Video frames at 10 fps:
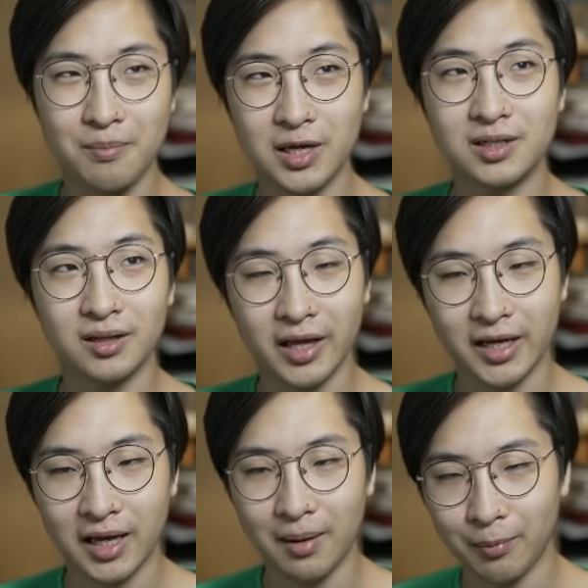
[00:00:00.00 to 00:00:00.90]
mid to
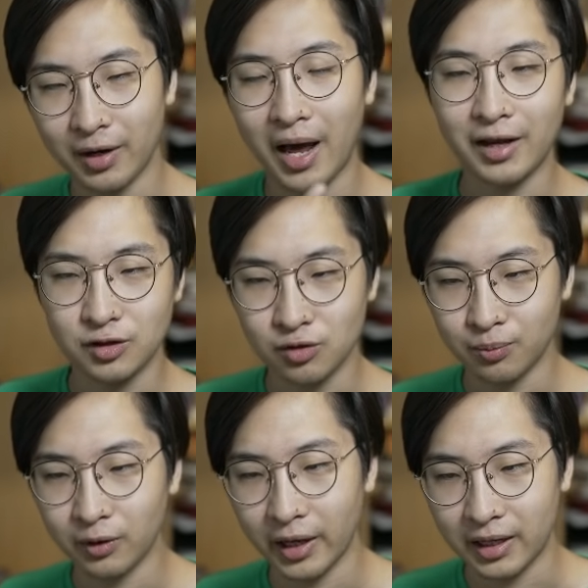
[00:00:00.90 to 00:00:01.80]
late game, but not
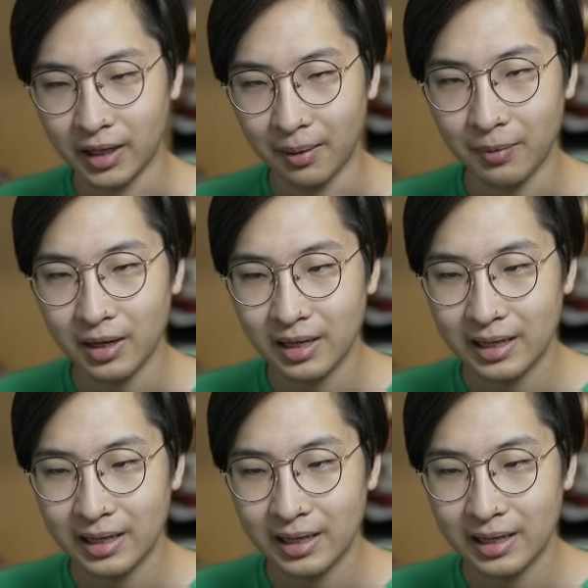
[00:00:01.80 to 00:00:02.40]
super late game.